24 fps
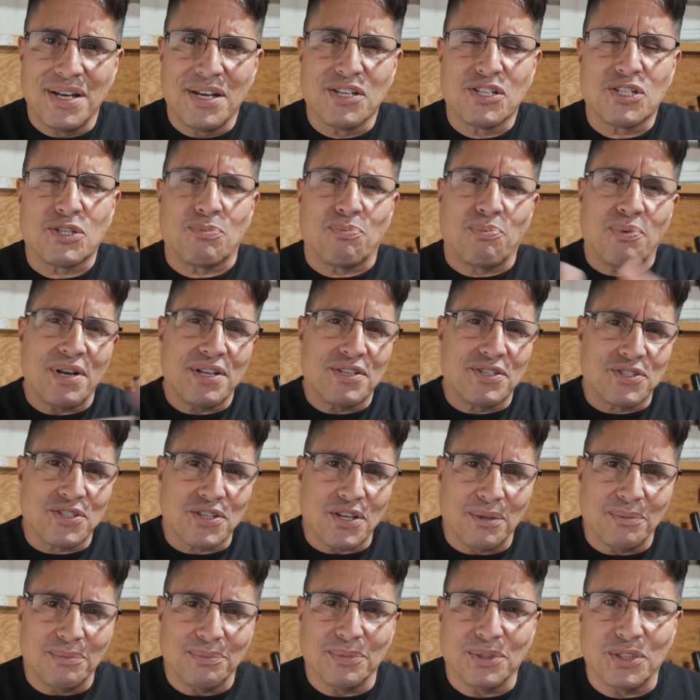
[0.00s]
spread
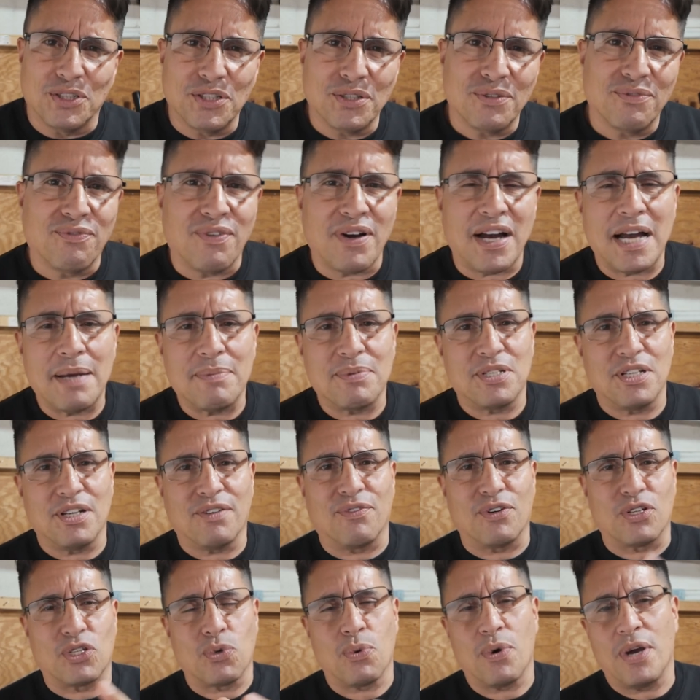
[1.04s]
some good vibes here
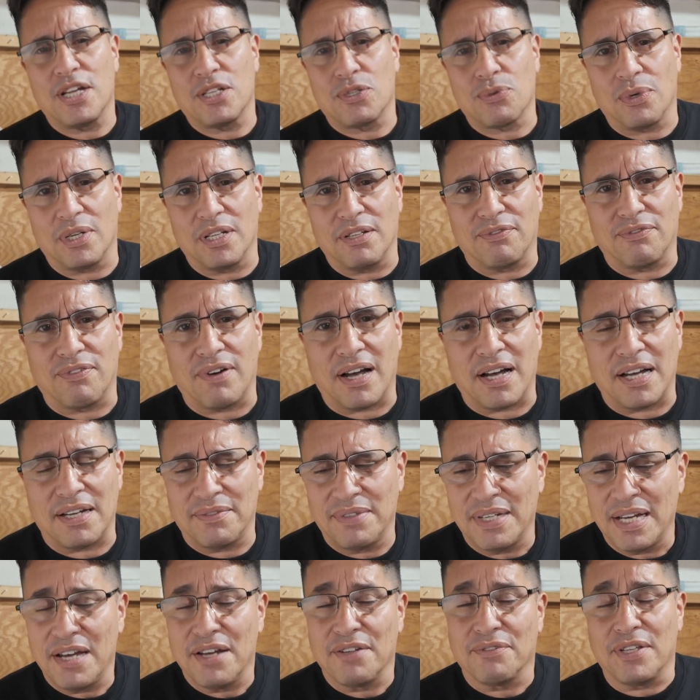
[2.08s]
for 2025
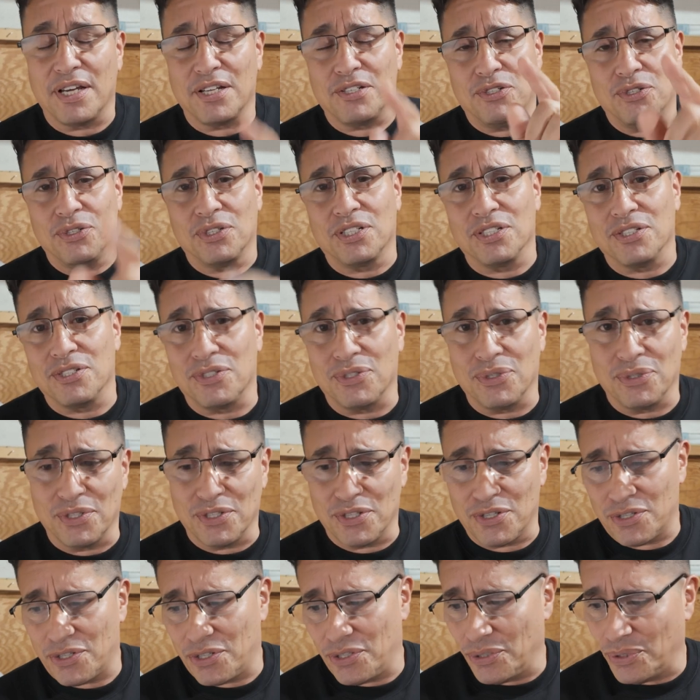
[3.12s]
that you can do
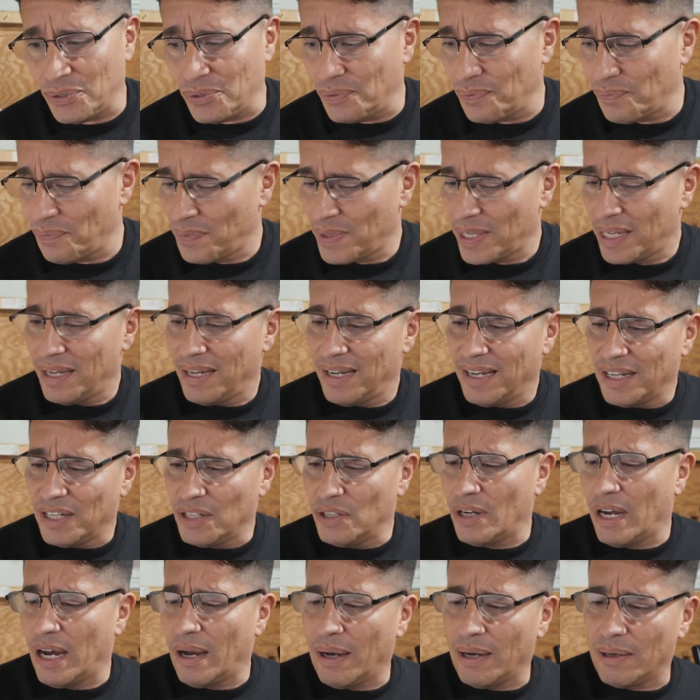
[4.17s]
this too.
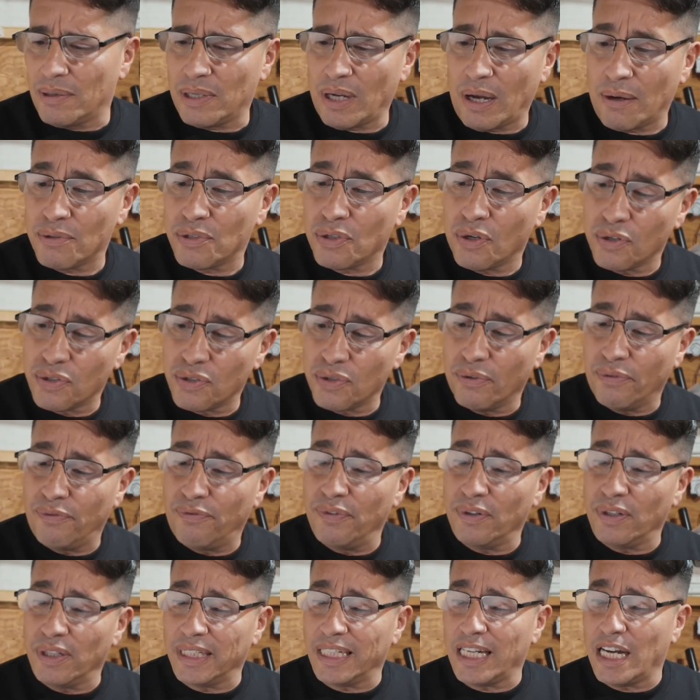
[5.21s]
I was also
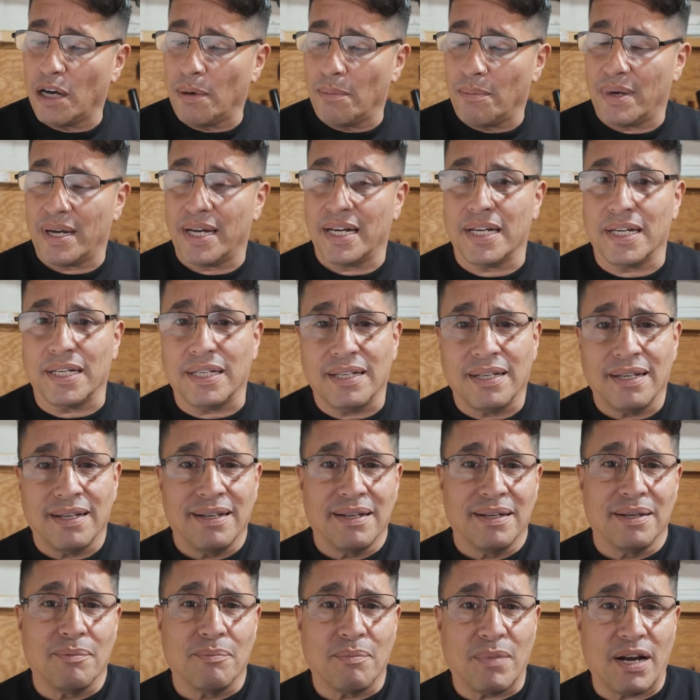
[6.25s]
filling out my
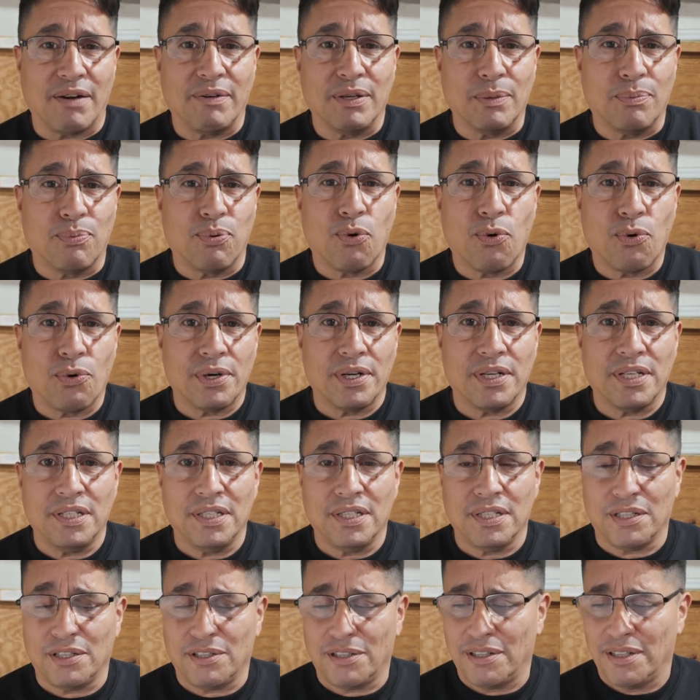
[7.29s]
report
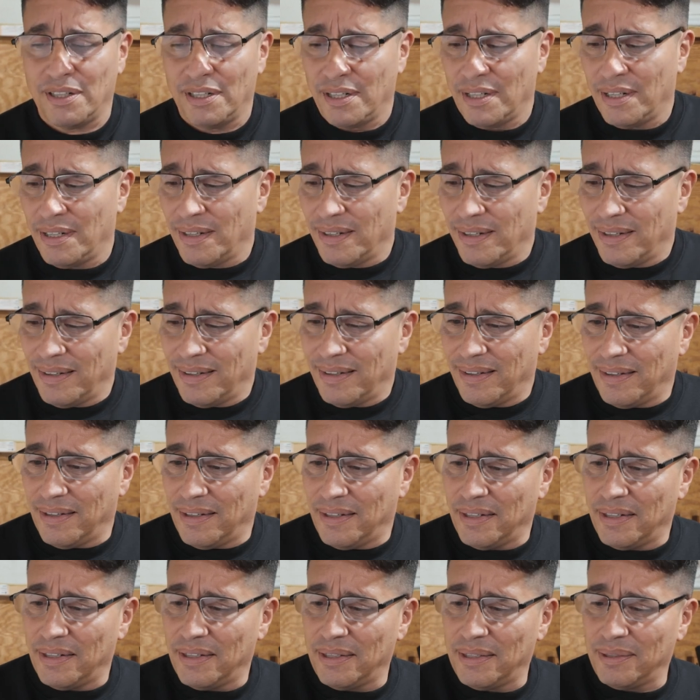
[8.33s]
here,
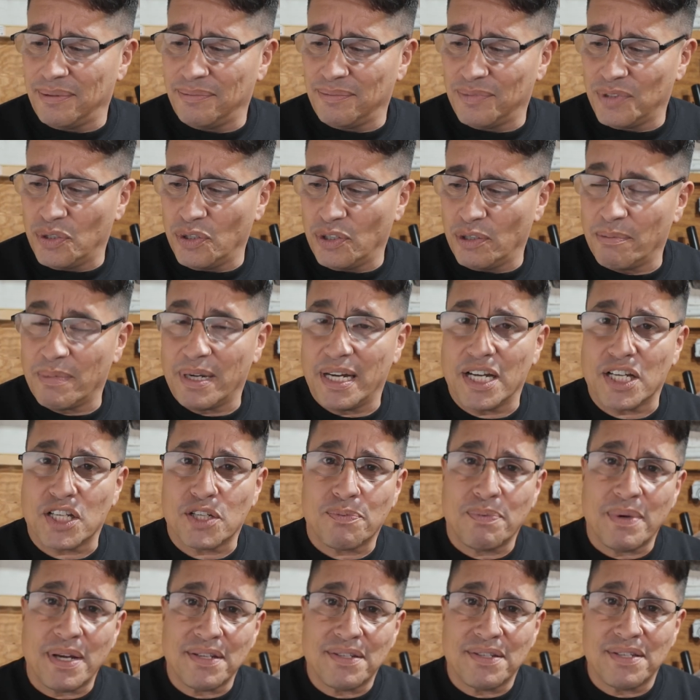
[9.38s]
doing my
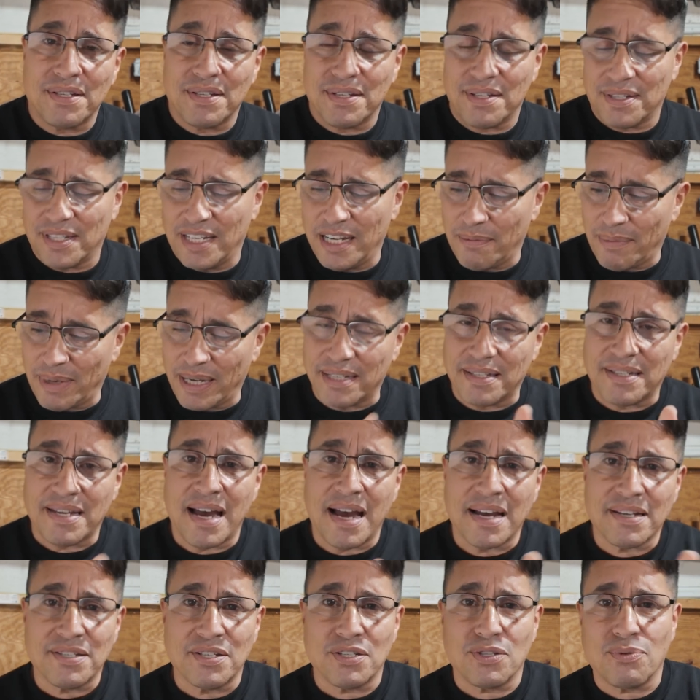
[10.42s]
expenses, get my
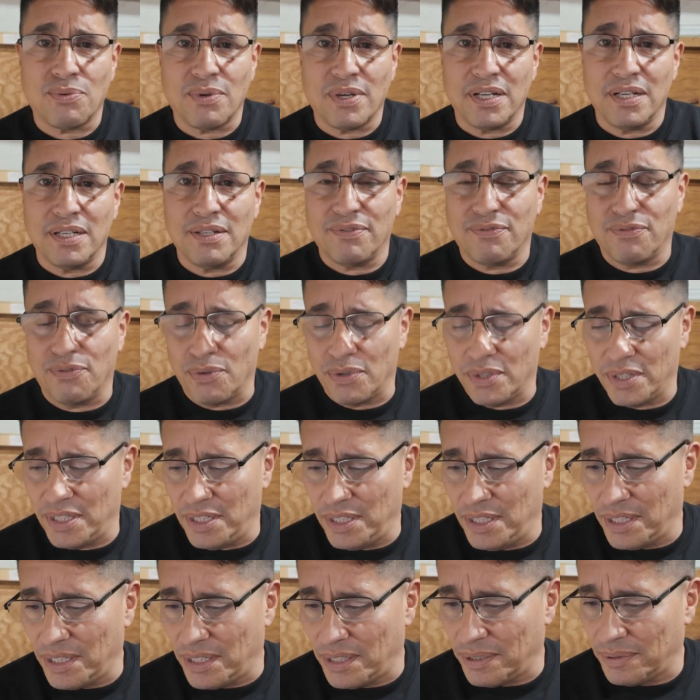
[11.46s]
taxes ready for the
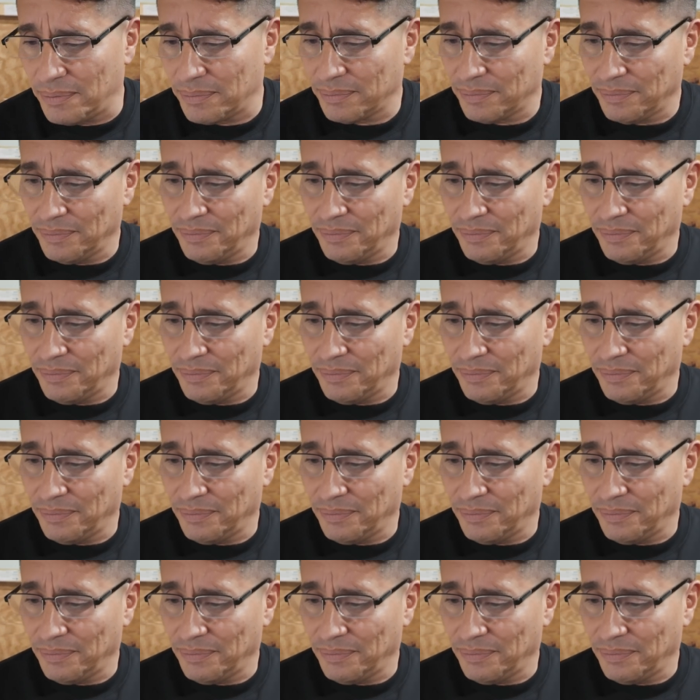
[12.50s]
year.